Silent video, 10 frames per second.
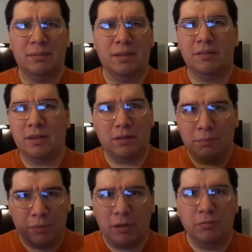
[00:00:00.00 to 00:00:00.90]
because I
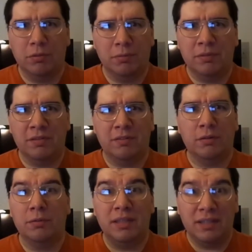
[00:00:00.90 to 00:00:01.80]
know Paul Reubens is
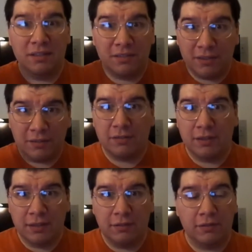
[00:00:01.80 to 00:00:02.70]
already in his
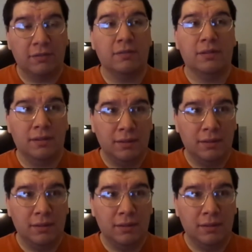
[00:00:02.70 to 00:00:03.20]
sixties,